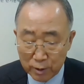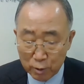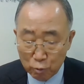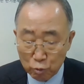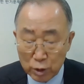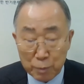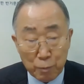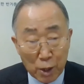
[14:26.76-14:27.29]

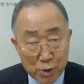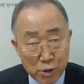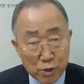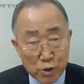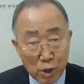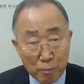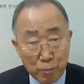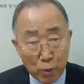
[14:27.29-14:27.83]
We must
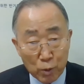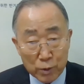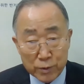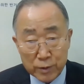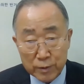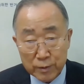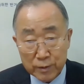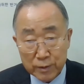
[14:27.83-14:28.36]
support
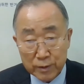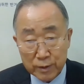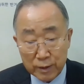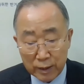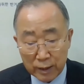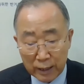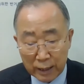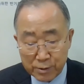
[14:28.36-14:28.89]

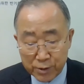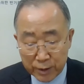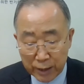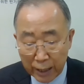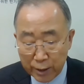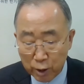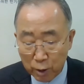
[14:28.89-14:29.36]
and scale